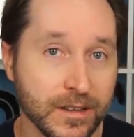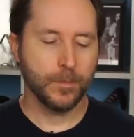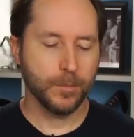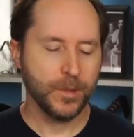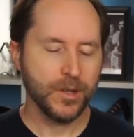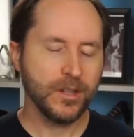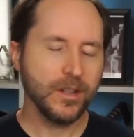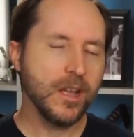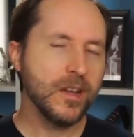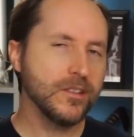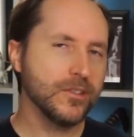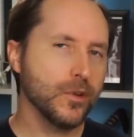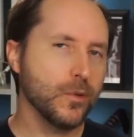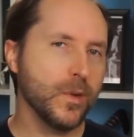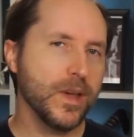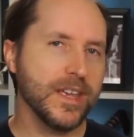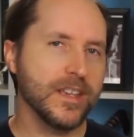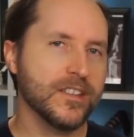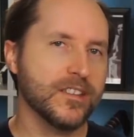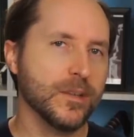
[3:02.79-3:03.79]
But along the
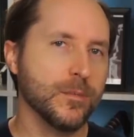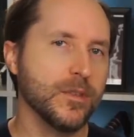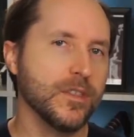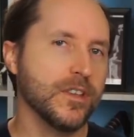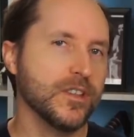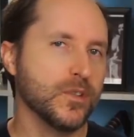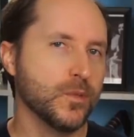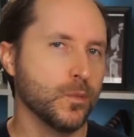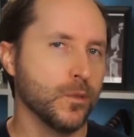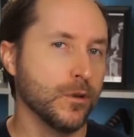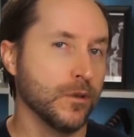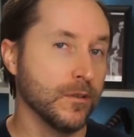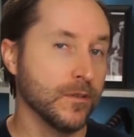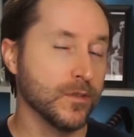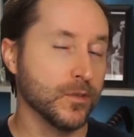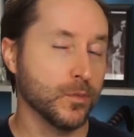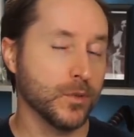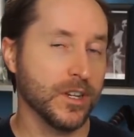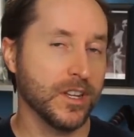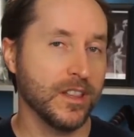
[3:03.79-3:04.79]
way, some of these
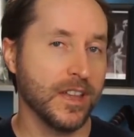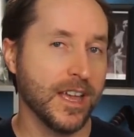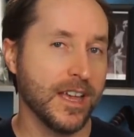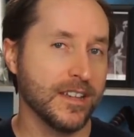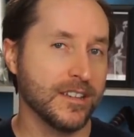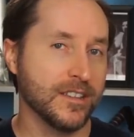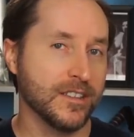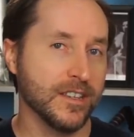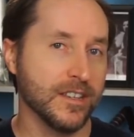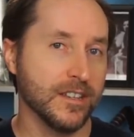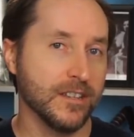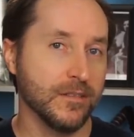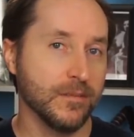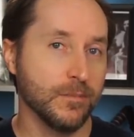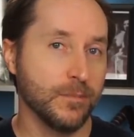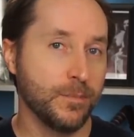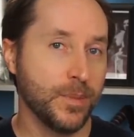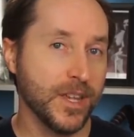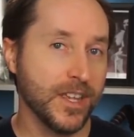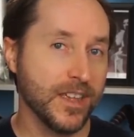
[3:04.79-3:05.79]
wolves realized that
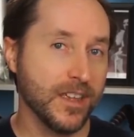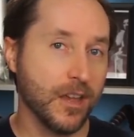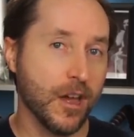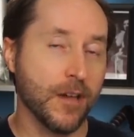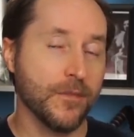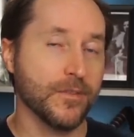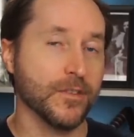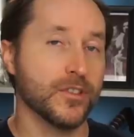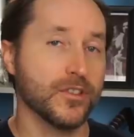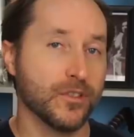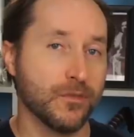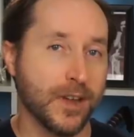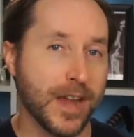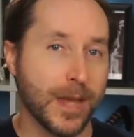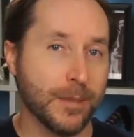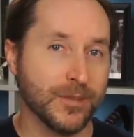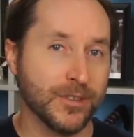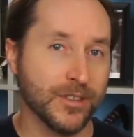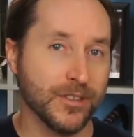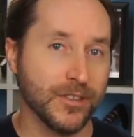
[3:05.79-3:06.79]
picking off the
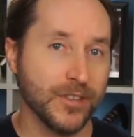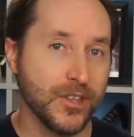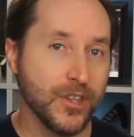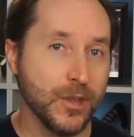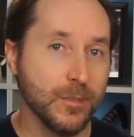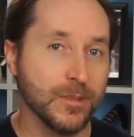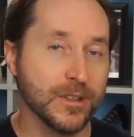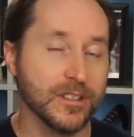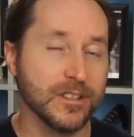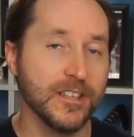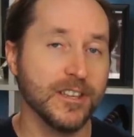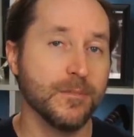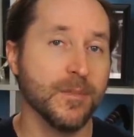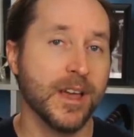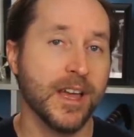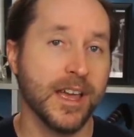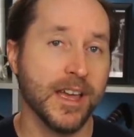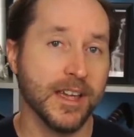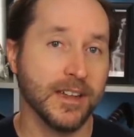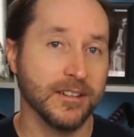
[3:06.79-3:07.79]
scraps that the humans leave
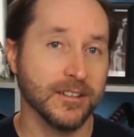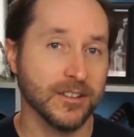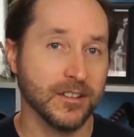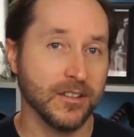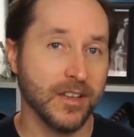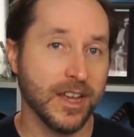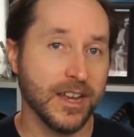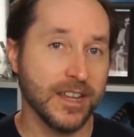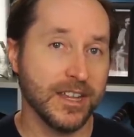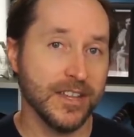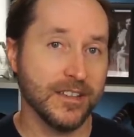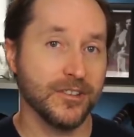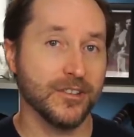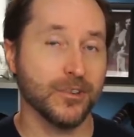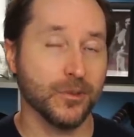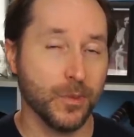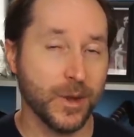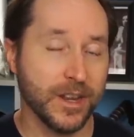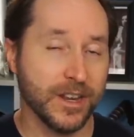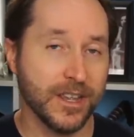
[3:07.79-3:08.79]
behind is a lot
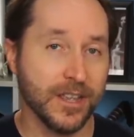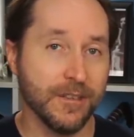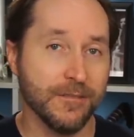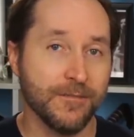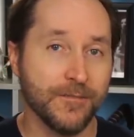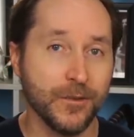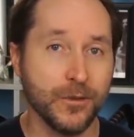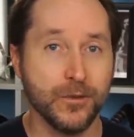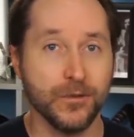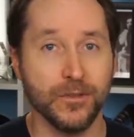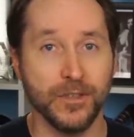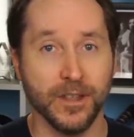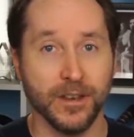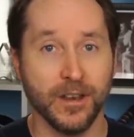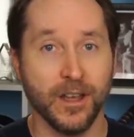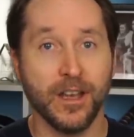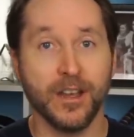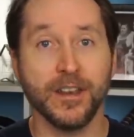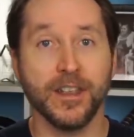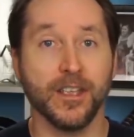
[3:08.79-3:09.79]
easier way to get food
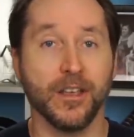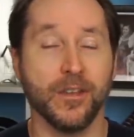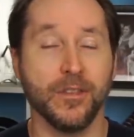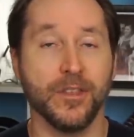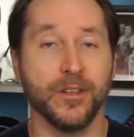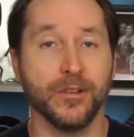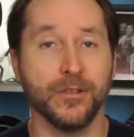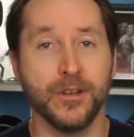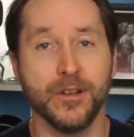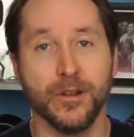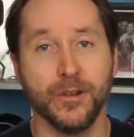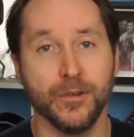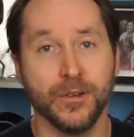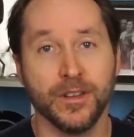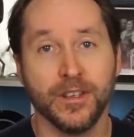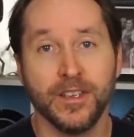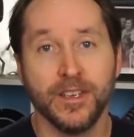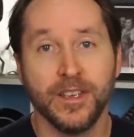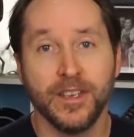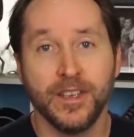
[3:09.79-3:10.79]
than hunting on their own.
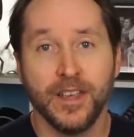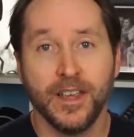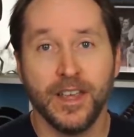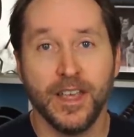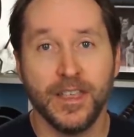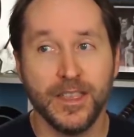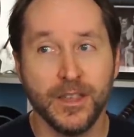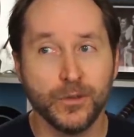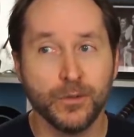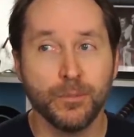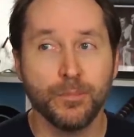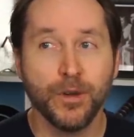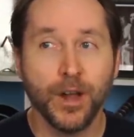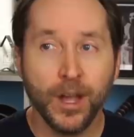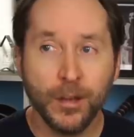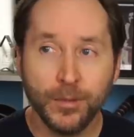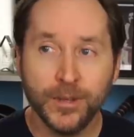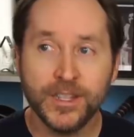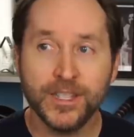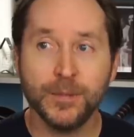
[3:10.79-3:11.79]
And these were
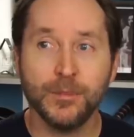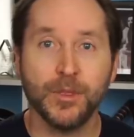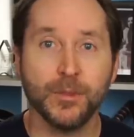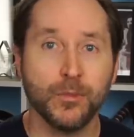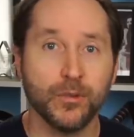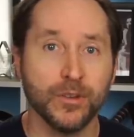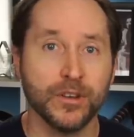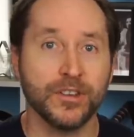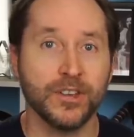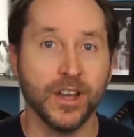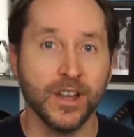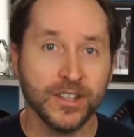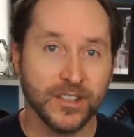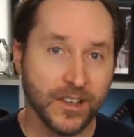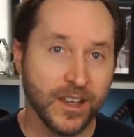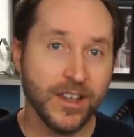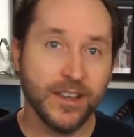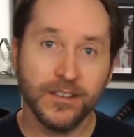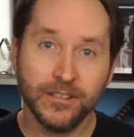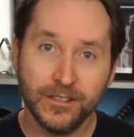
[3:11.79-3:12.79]
probably some of the more
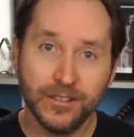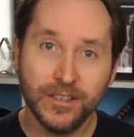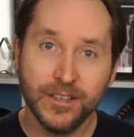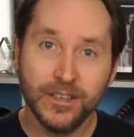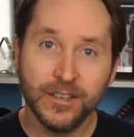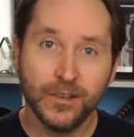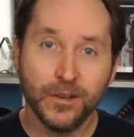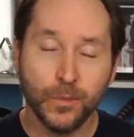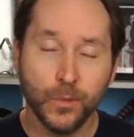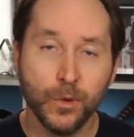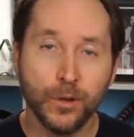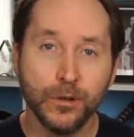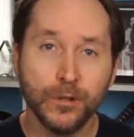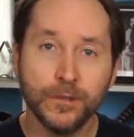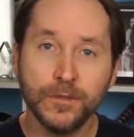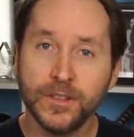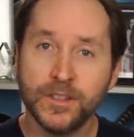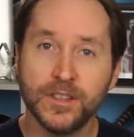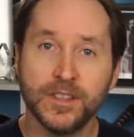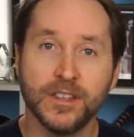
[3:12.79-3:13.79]
docile
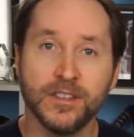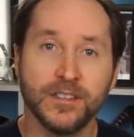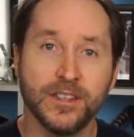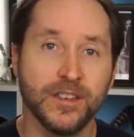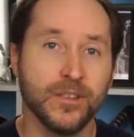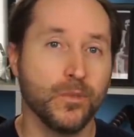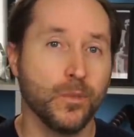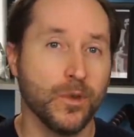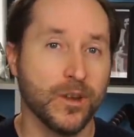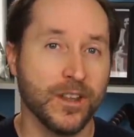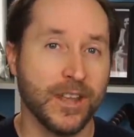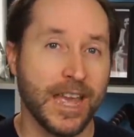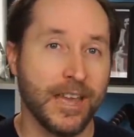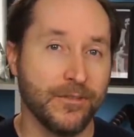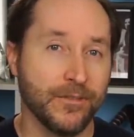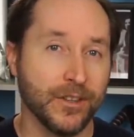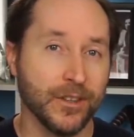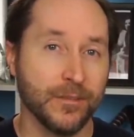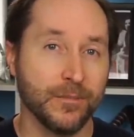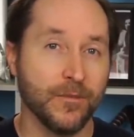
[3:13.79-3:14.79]
wolves that didn't want to
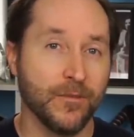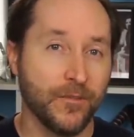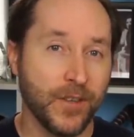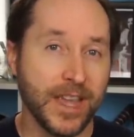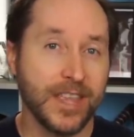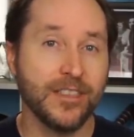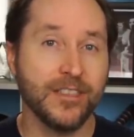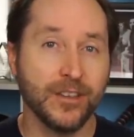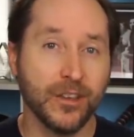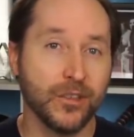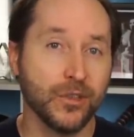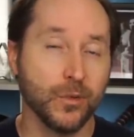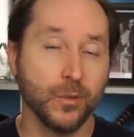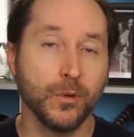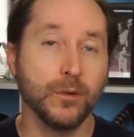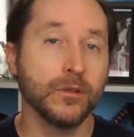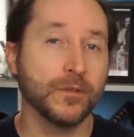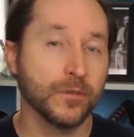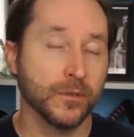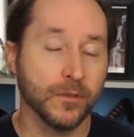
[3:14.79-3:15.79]
have to fight the other
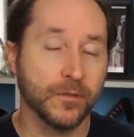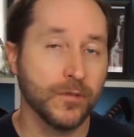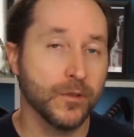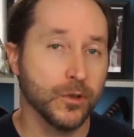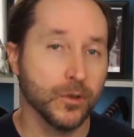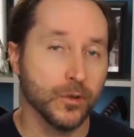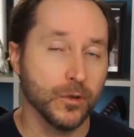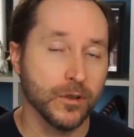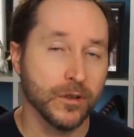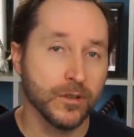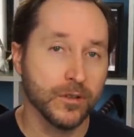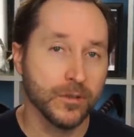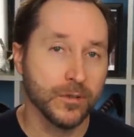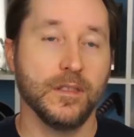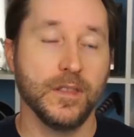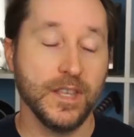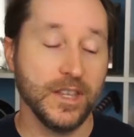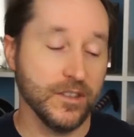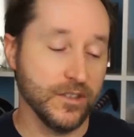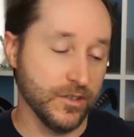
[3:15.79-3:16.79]
wolves for food.
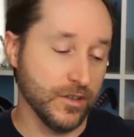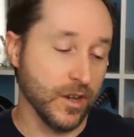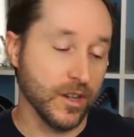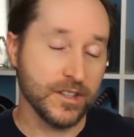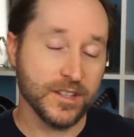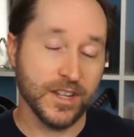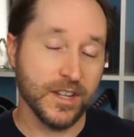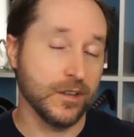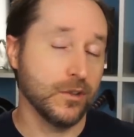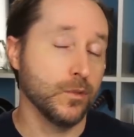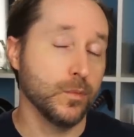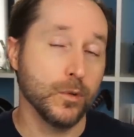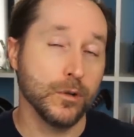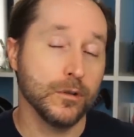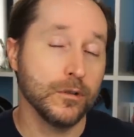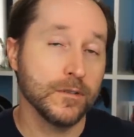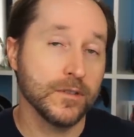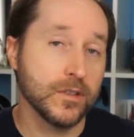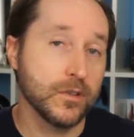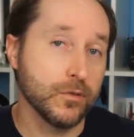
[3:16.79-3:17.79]
These docile
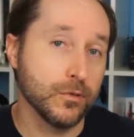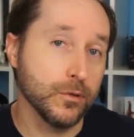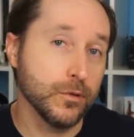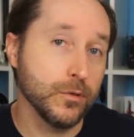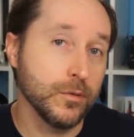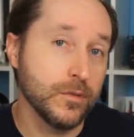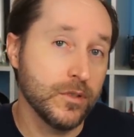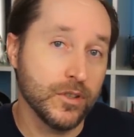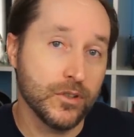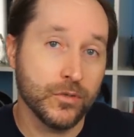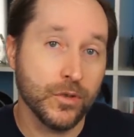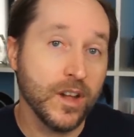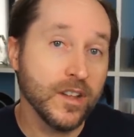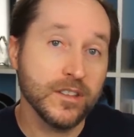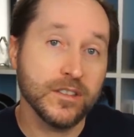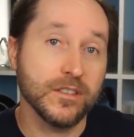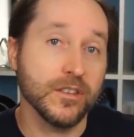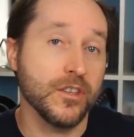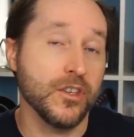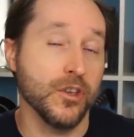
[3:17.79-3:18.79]
wolves grew to
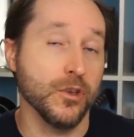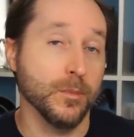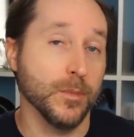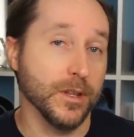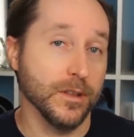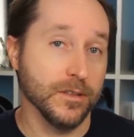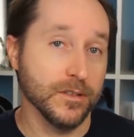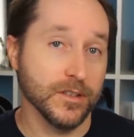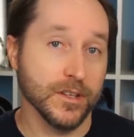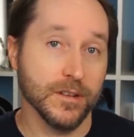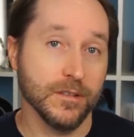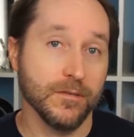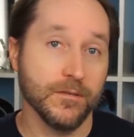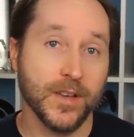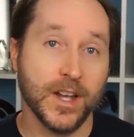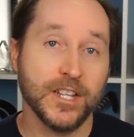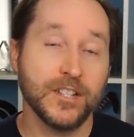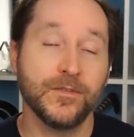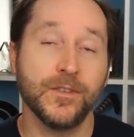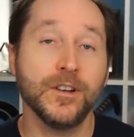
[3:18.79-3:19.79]
trust the humans and
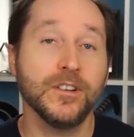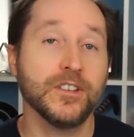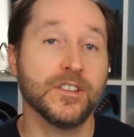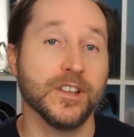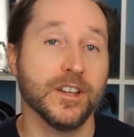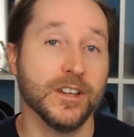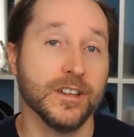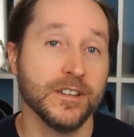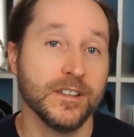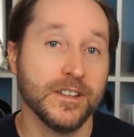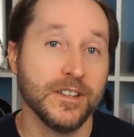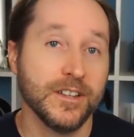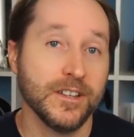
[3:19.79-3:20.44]
vice versa.